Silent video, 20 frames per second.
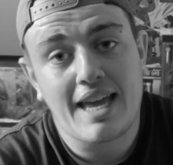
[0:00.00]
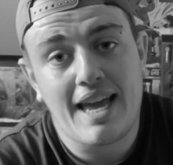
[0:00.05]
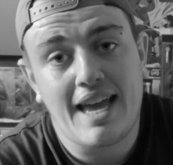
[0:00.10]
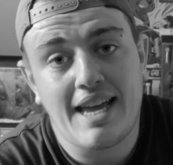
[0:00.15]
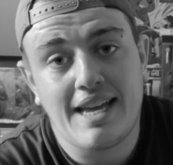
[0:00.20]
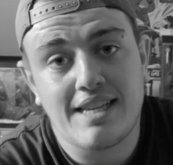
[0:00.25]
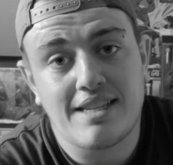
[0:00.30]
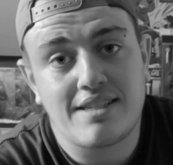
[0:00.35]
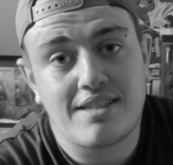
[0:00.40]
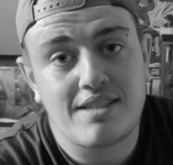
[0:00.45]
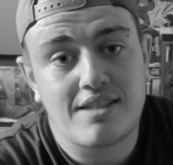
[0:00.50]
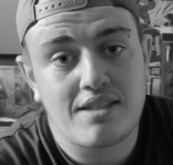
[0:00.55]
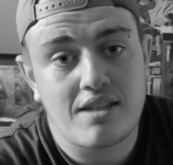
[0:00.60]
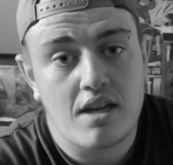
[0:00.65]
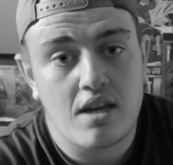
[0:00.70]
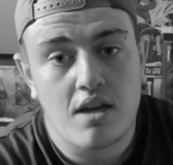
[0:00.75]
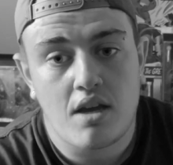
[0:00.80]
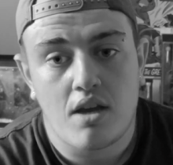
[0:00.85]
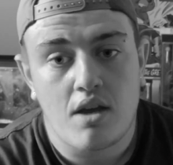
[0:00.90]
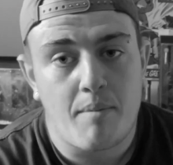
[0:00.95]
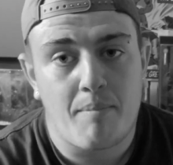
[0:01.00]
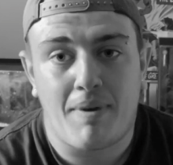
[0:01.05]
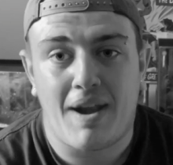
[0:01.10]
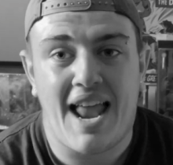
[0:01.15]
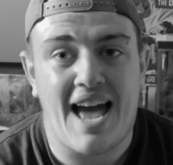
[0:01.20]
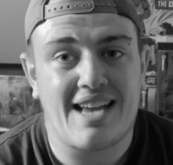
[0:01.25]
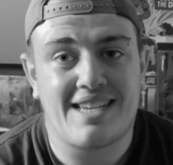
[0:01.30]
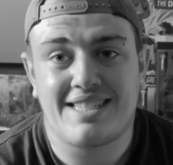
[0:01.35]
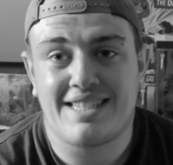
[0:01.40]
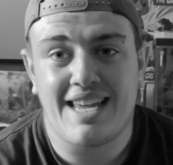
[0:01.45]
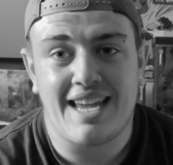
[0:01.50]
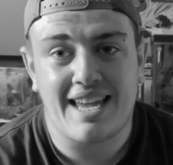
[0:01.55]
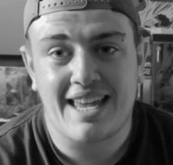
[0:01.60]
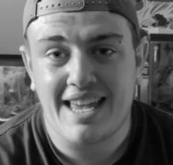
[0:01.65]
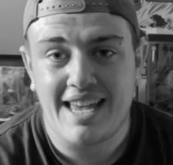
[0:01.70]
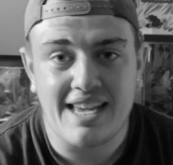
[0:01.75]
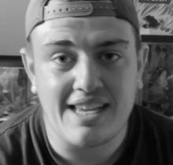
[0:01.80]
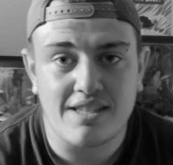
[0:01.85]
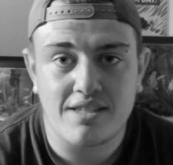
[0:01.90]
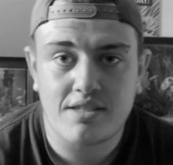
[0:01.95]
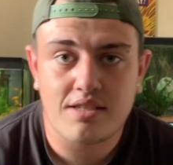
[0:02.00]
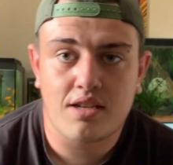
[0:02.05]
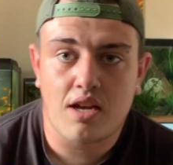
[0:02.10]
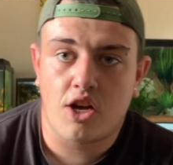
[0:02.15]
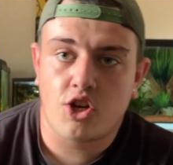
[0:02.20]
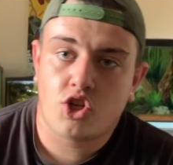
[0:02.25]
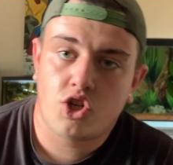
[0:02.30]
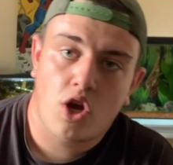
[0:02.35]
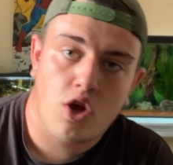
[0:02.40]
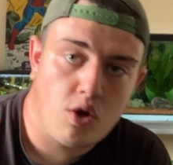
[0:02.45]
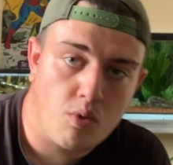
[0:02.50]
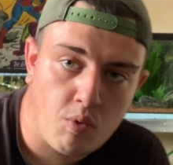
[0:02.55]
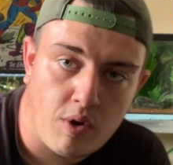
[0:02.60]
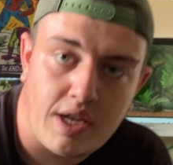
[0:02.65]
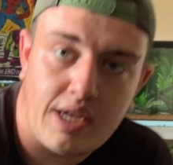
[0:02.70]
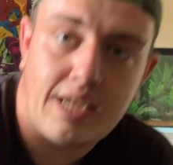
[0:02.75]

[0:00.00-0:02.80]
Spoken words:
is plastic. I'll show you what it